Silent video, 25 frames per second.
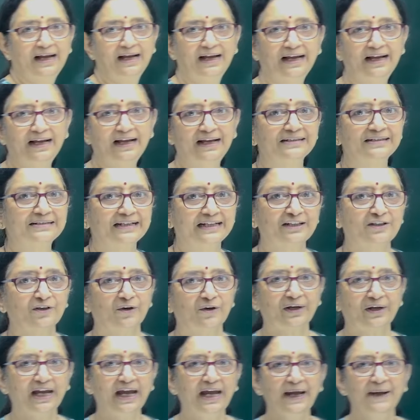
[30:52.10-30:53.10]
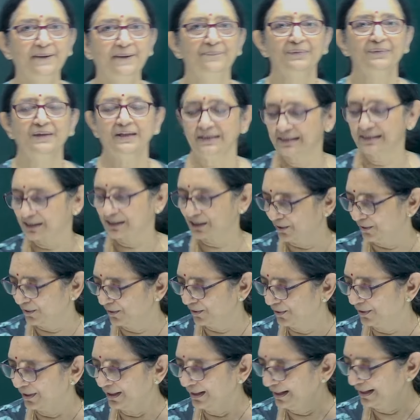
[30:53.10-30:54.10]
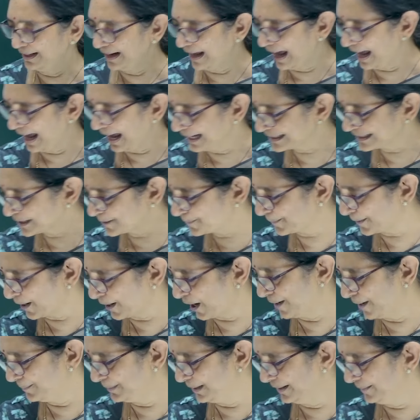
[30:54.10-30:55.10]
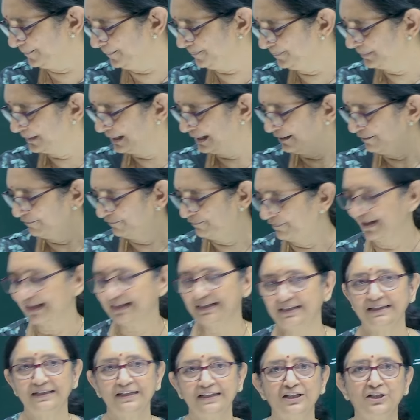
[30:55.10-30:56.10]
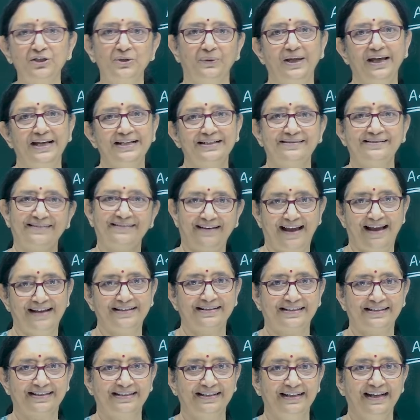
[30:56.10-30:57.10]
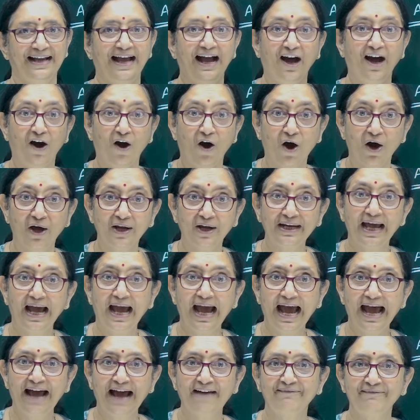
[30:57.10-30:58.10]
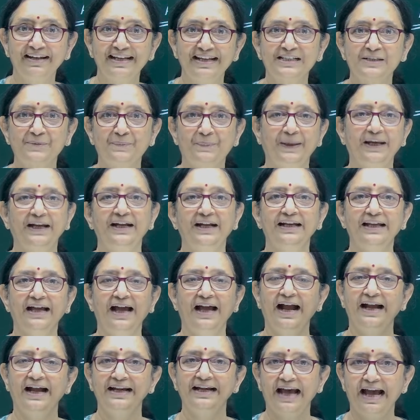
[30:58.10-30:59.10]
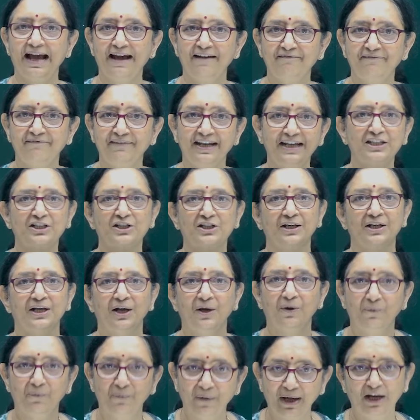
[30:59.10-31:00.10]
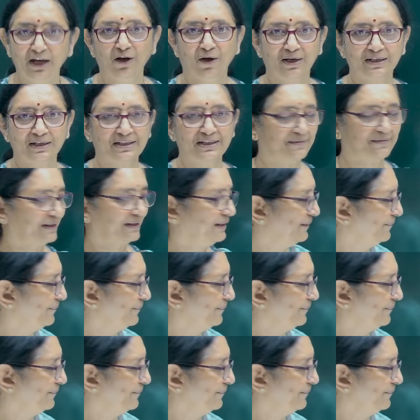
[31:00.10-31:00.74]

Is it okay? So, last problem for today's class on average speed and average velocity.